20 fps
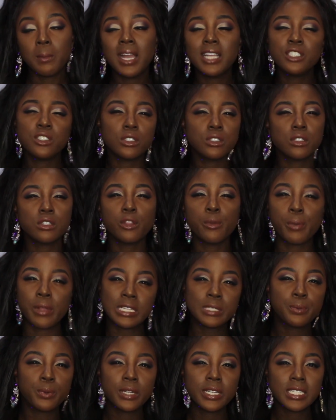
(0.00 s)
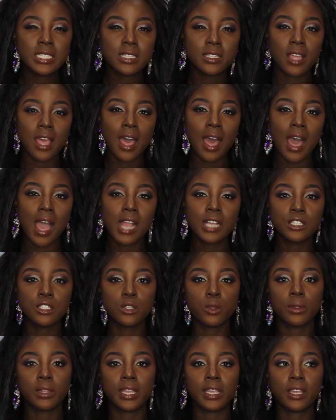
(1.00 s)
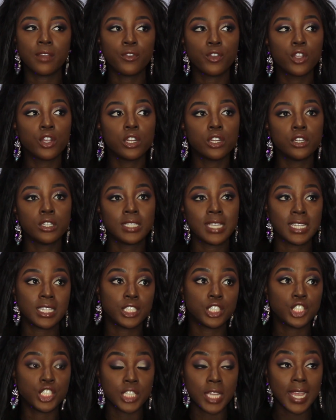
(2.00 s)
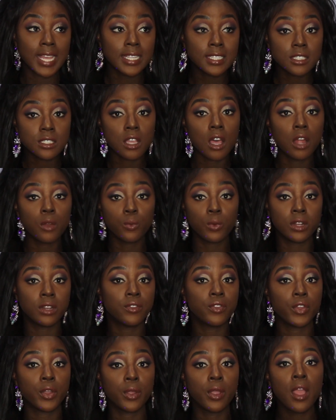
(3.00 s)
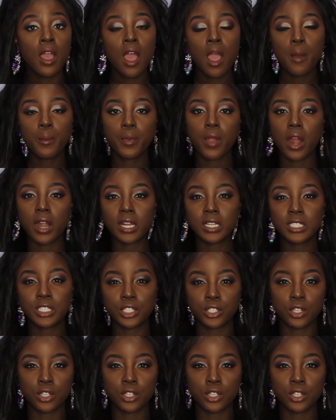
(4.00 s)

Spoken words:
Mind you, also their price point isn't that high, so like if you're going to take the chance on one of their products,